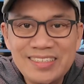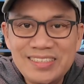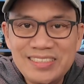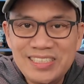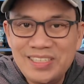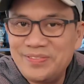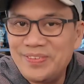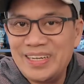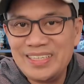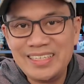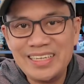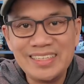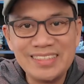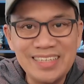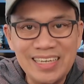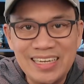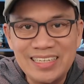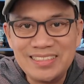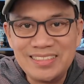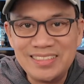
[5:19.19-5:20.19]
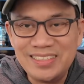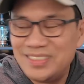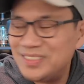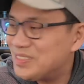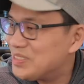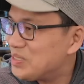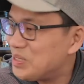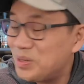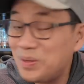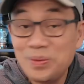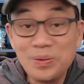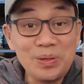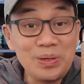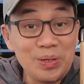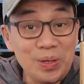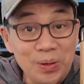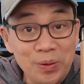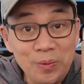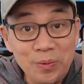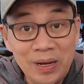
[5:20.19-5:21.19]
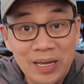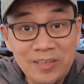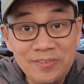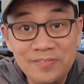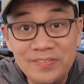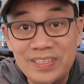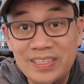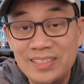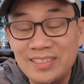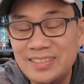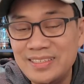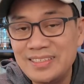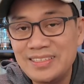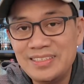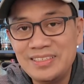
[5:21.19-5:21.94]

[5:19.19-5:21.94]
She recognized it. So go wifey.